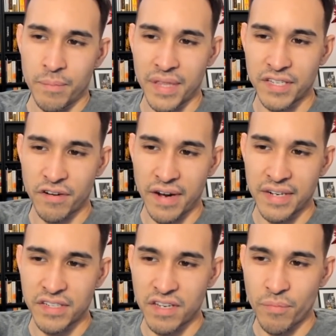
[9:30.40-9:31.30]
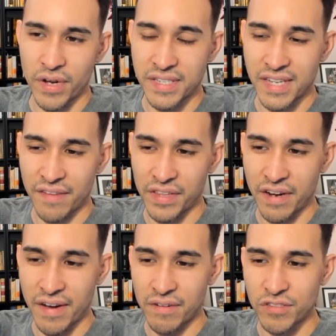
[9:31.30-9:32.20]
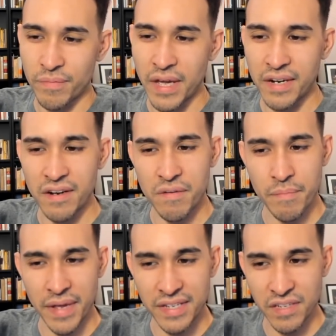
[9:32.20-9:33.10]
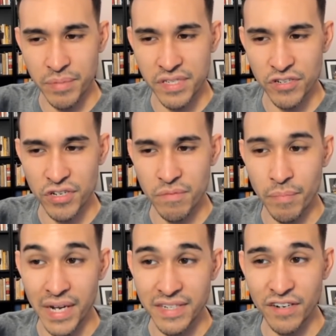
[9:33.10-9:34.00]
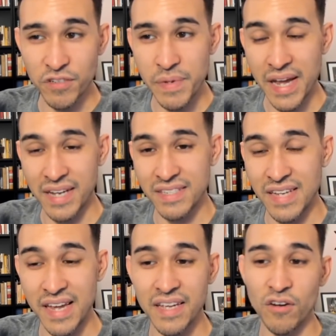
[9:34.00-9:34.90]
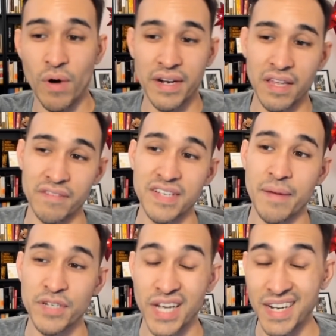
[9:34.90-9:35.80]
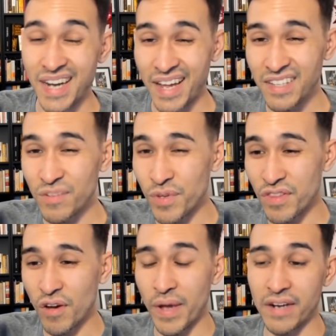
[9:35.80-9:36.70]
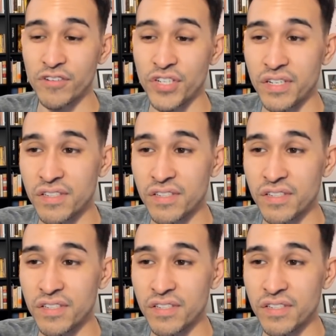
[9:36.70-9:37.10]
But that's alright, just going to bring a Escavalier out. So I'm not in an amazing position, but Diggersby has taken quite a lot of damage, and it ended with no energy.